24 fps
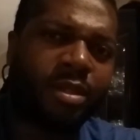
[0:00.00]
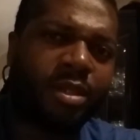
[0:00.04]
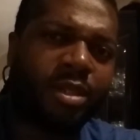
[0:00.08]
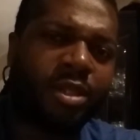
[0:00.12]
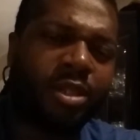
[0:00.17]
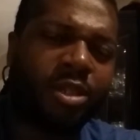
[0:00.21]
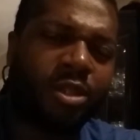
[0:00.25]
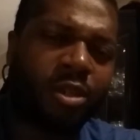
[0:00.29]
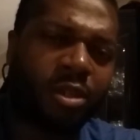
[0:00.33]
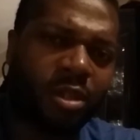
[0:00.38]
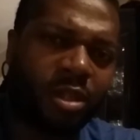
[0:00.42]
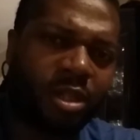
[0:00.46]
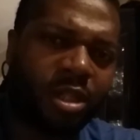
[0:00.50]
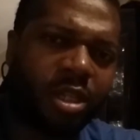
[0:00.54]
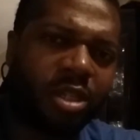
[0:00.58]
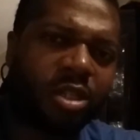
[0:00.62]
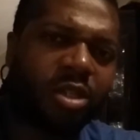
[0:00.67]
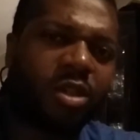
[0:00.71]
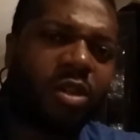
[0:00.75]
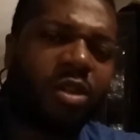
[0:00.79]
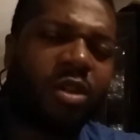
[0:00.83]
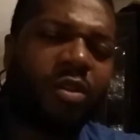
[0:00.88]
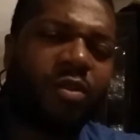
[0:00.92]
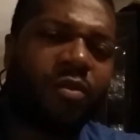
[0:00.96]
Certain
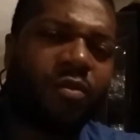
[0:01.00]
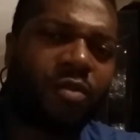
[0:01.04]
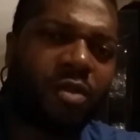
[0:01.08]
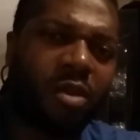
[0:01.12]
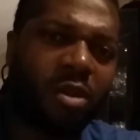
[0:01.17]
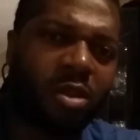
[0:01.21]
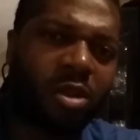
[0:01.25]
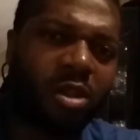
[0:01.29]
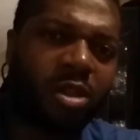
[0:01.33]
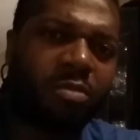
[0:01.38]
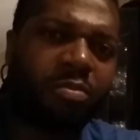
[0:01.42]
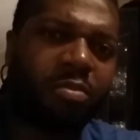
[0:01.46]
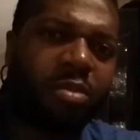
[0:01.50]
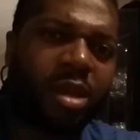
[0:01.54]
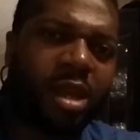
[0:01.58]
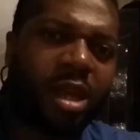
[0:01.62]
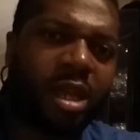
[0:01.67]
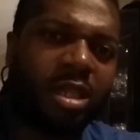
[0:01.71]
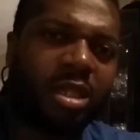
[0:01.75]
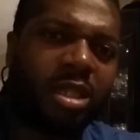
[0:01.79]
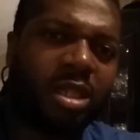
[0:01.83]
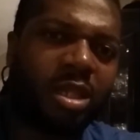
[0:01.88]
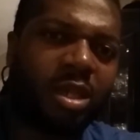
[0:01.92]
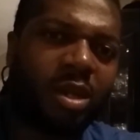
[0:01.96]
things are going to fall into
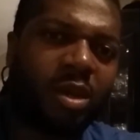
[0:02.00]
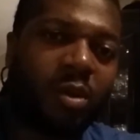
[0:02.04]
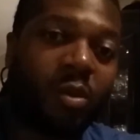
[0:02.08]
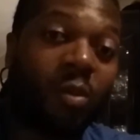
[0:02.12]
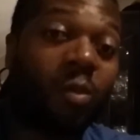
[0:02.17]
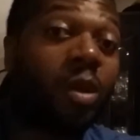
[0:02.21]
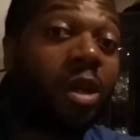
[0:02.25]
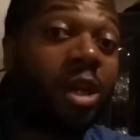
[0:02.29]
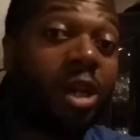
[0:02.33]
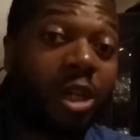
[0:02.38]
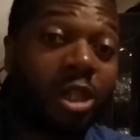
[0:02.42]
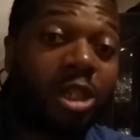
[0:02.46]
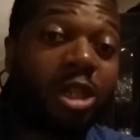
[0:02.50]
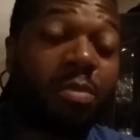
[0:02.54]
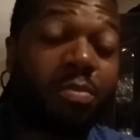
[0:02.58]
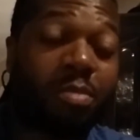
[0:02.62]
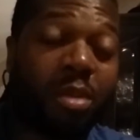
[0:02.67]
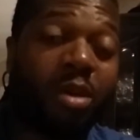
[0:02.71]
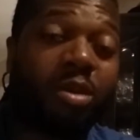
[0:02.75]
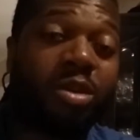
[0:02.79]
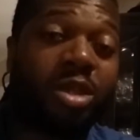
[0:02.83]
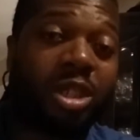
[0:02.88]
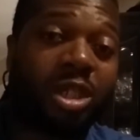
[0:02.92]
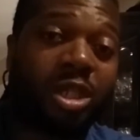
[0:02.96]
place when they're
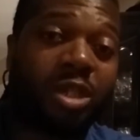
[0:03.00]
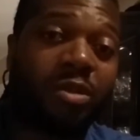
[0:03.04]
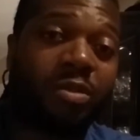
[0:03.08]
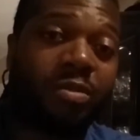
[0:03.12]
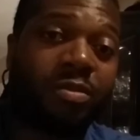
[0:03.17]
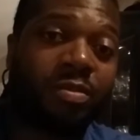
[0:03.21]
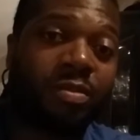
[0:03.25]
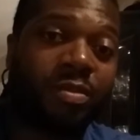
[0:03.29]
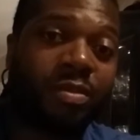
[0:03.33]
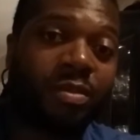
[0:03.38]
supposed to.